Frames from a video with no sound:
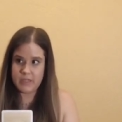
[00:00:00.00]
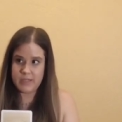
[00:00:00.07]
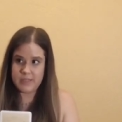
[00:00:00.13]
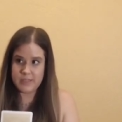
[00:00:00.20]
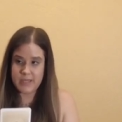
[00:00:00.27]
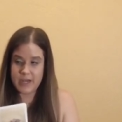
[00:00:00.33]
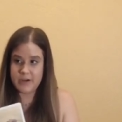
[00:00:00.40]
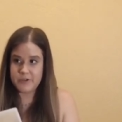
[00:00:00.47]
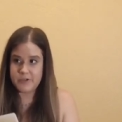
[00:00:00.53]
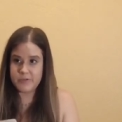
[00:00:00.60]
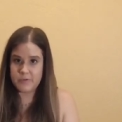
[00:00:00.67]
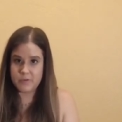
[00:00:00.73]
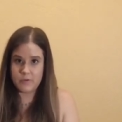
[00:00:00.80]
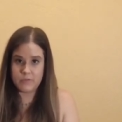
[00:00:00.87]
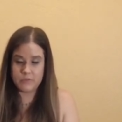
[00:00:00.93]
scared
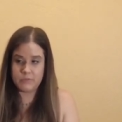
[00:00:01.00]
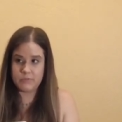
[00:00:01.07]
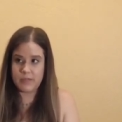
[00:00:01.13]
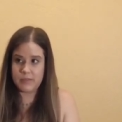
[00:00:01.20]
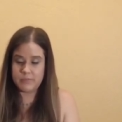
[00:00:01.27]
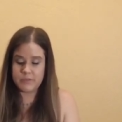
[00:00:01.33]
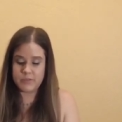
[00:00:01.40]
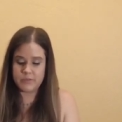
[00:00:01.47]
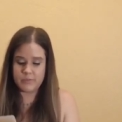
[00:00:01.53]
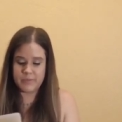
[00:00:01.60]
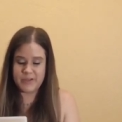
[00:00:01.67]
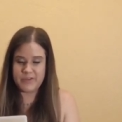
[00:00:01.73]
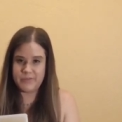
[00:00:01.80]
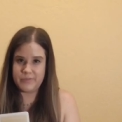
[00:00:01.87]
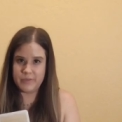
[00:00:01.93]
you or overwhelmed you or
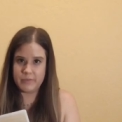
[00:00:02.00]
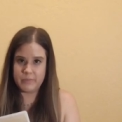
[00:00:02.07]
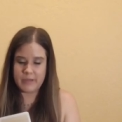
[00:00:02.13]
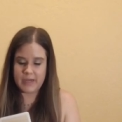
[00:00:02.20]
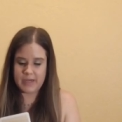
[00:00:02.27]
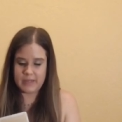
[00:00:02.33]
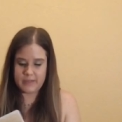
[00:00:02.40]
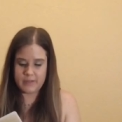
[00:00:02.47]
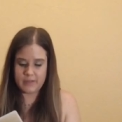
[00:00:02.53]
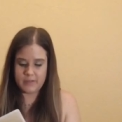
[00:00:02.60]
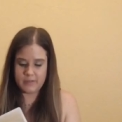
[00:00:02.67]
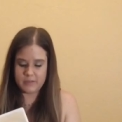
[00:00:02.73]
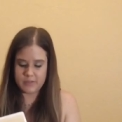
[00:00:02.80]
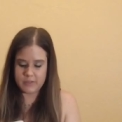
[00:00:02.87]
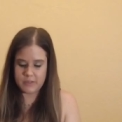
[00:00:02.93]
made you feel bad.
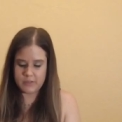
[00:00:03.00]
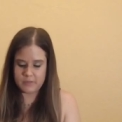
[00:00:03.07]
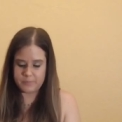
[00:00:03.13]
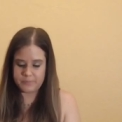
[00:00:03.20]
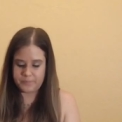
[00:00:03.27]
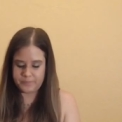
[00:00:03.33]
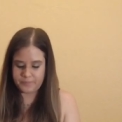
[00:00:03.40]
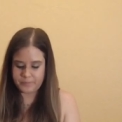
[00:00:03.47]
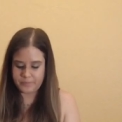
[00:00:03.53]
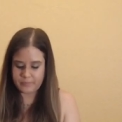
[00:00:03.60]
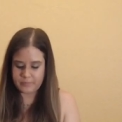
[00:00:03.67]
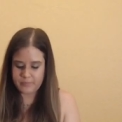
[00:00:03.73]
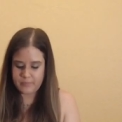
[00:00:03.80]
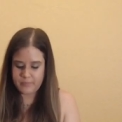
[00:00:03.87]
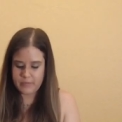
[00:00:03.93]
So
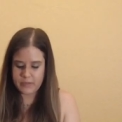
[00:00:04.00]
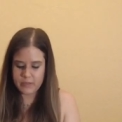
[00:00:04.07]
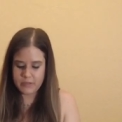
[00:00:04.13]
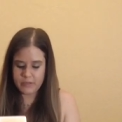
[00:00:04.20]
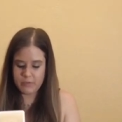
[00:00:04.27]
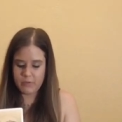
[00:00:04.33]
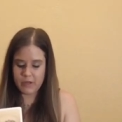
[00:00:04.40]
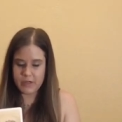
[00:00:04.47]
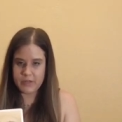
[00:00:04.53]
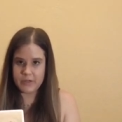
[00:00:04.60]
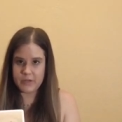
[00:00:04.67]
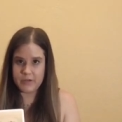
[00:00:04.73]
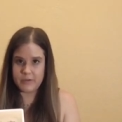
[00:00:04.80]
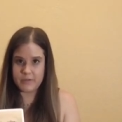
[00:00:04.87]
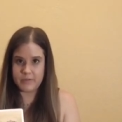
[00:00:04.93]
you want to
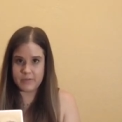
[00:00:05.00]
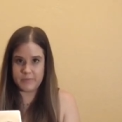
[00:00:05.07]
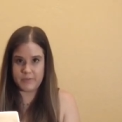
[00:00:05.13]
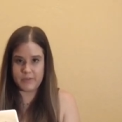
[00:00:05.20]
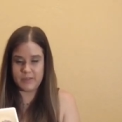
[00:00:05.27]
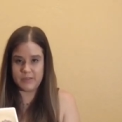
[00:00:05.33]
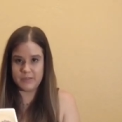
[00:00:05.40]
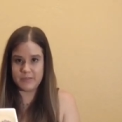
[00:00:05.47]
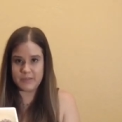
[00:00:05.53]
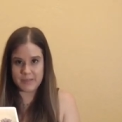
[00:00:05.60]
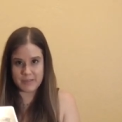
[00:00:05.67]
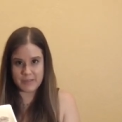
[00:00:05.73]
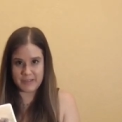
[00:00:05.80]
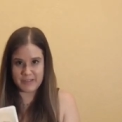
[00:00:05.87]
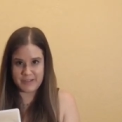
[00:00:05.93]
know if the coast is
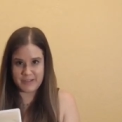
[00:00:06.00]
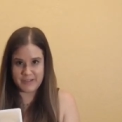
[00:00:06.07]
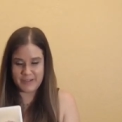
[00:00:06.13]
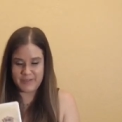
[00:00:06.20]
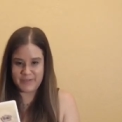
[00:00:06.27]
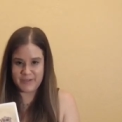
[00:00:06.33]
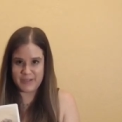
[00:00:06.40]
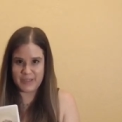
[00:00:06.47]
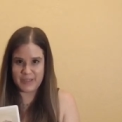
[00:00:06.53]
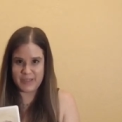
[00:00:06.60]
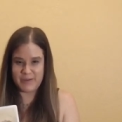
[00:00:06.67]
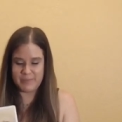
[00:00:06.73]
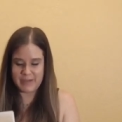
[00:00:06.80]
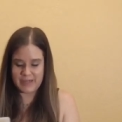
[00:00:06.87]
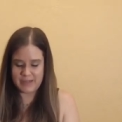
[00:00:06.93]
clear, if you can
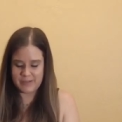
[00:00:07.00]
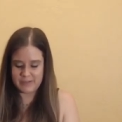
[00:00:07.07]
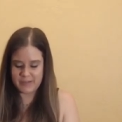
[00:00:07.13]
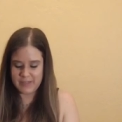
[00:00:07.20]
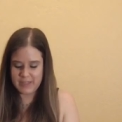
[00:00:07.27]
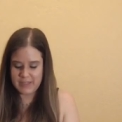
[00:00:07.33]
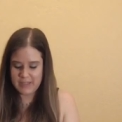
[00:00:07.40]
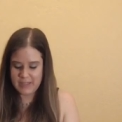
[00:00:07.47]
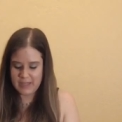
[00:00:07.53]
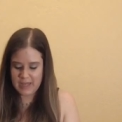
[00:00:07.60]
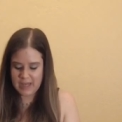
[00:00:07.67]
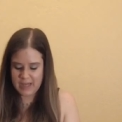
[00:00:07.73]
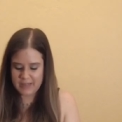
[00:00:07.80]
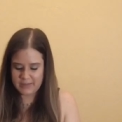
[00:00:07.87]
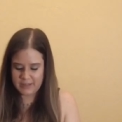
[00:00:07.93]
come out
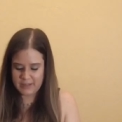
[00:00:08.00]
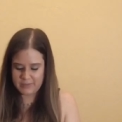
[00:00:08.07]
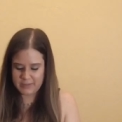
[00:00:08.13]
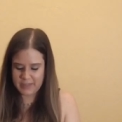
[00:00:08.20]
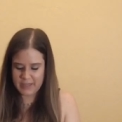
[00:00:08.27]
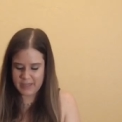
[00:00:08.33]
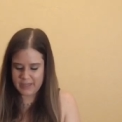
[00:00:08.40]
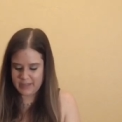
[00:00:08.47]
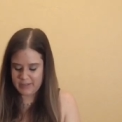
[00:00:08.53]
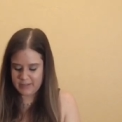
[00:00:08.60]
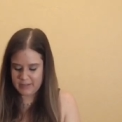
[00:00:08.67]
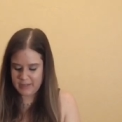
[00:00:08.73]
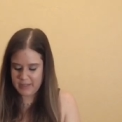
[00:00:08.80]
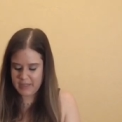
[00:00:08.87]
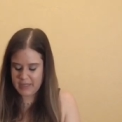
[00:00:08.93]
and love
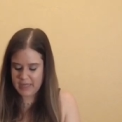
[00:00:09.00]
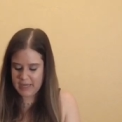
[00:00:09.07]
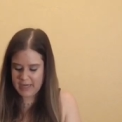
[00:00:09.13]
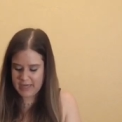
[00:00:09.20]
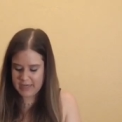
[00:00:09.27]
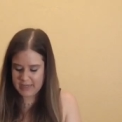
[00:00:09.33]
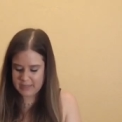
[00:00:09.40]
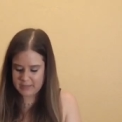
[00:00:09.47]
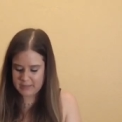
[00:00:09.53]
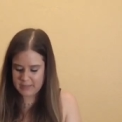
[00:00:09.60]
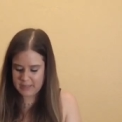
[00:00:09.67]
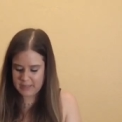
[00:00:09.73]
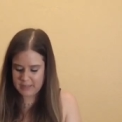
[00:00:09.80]
again, and